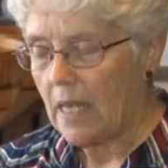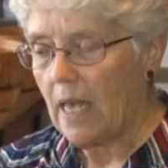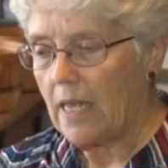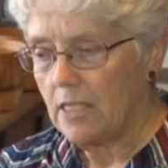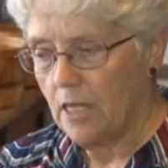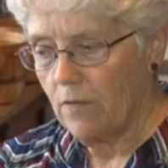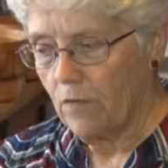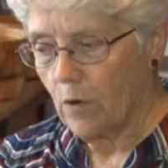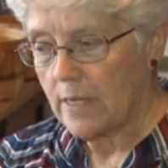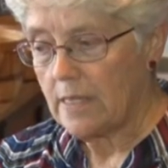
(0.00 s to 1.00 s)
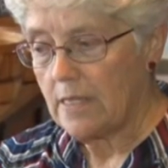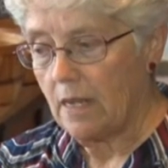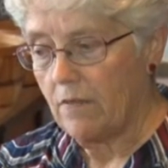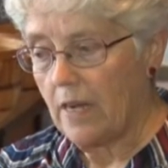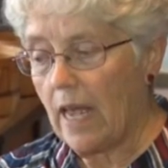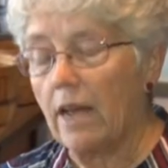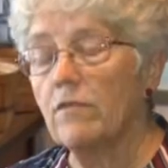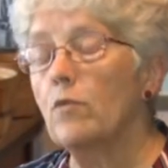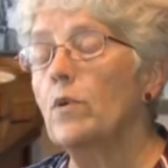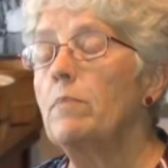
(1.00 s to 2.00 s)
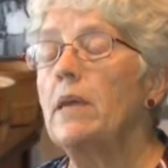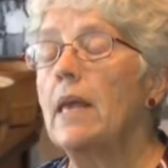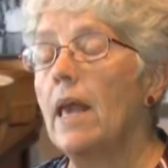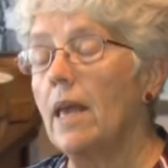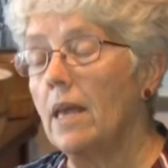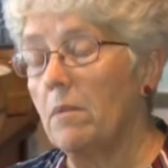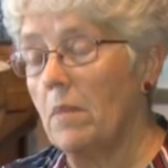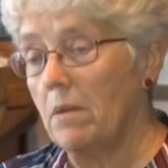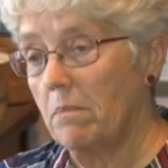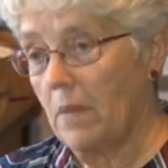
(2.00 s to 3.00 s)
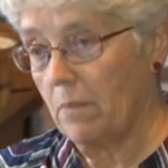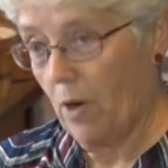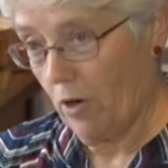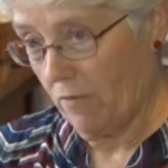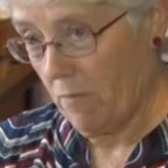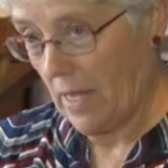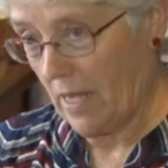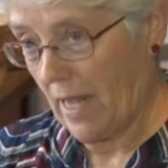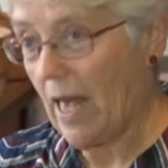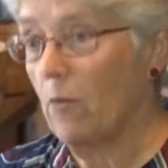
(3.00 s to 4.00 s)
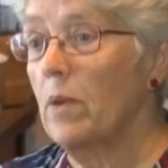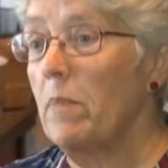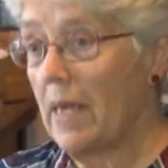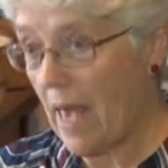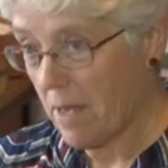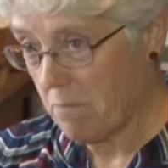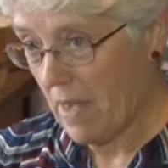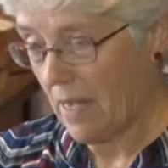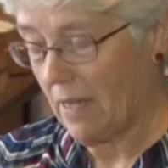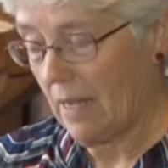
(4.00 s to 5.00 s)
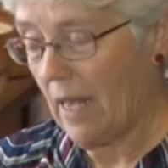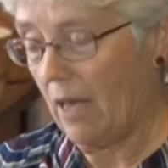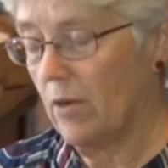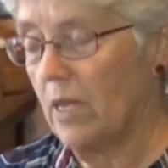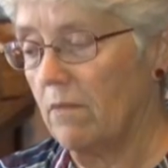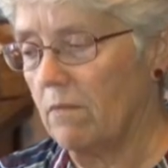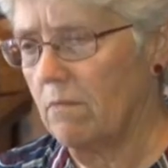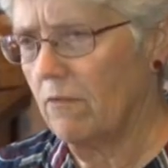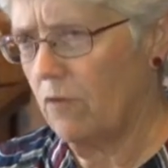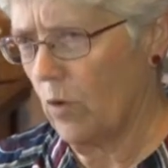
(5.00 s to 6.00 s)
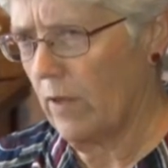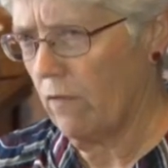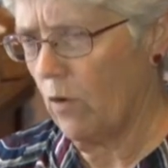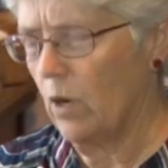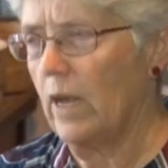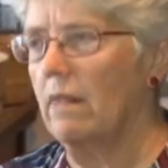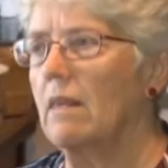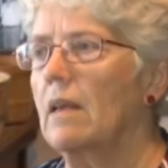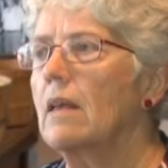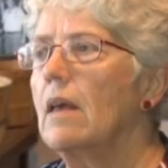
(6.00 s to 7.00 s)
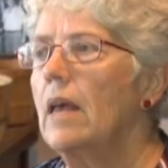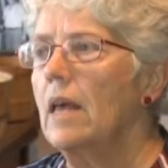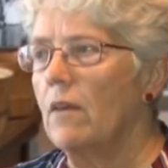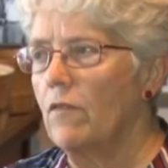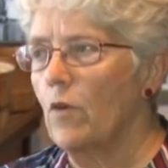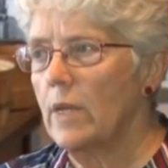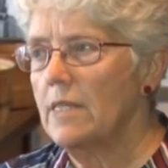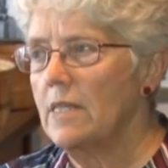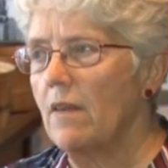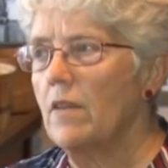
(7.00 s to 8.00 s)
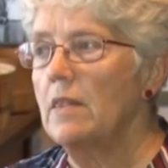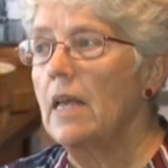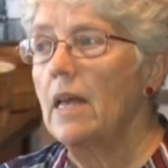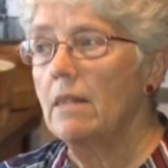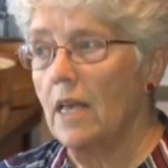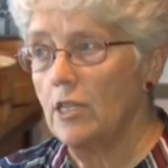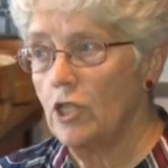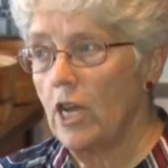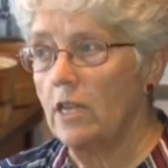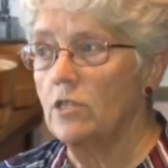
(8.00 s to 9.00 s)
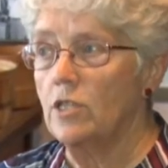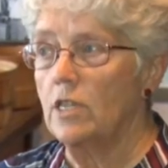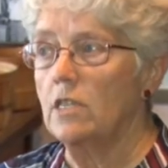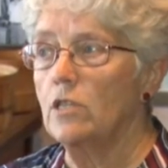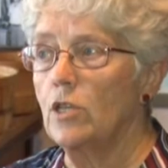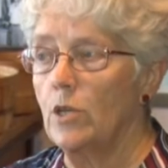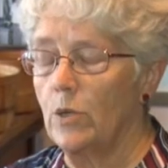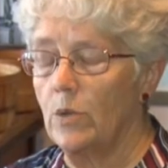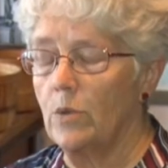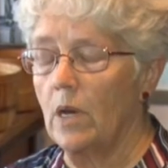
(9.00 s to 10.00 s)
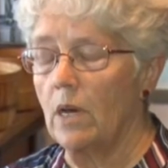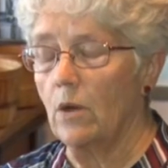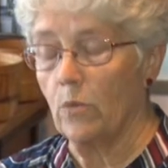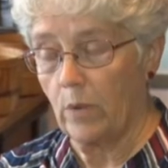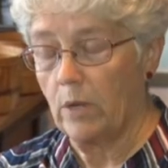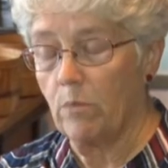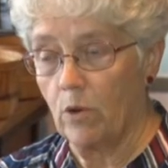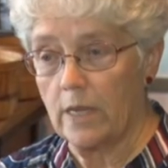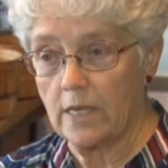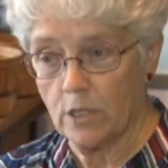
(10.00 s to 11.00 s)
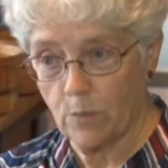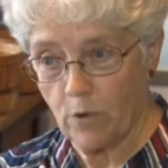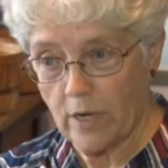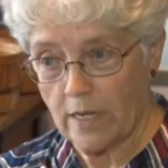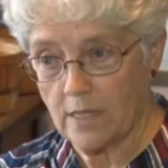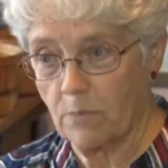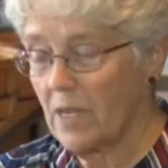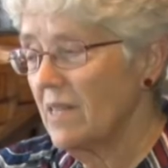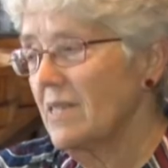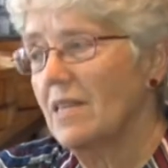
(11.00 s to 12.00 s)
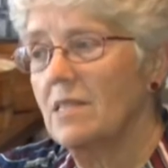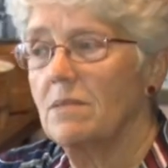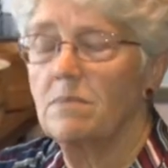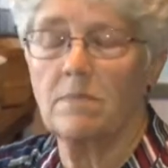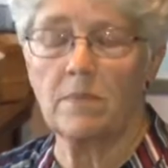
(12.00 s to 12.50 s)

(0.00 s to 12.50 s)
1847, after we became part of Macon County. We became Macon County in 44, I think. In 47, they changed it to uh, Red Boiling Springs because that's